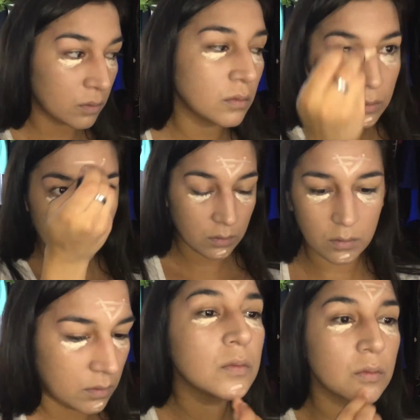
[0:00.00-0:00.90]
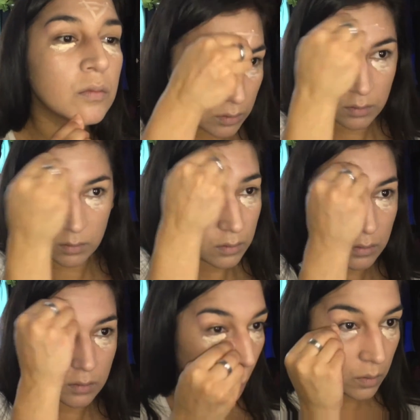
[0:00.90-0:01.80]
in the color Porcelain
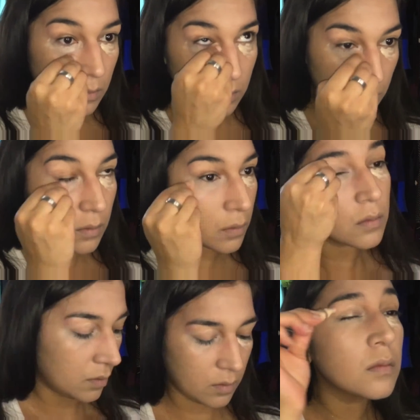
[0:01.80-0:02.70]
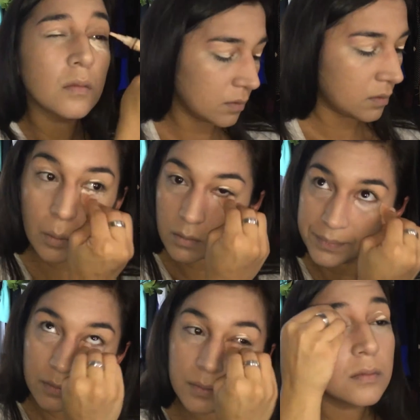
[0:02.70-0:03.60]
for my under eyes, my
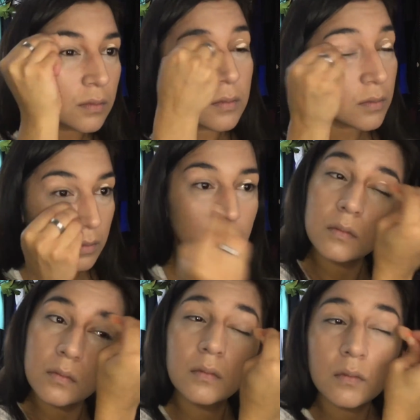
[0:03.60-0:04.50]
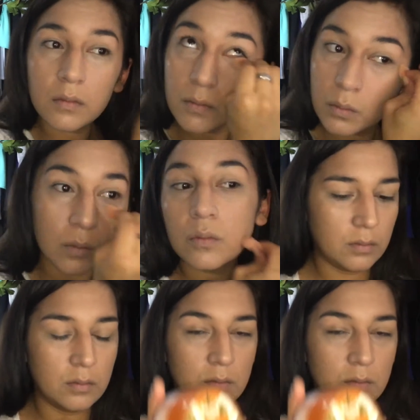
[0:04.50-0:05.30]
chin, and my forehead. To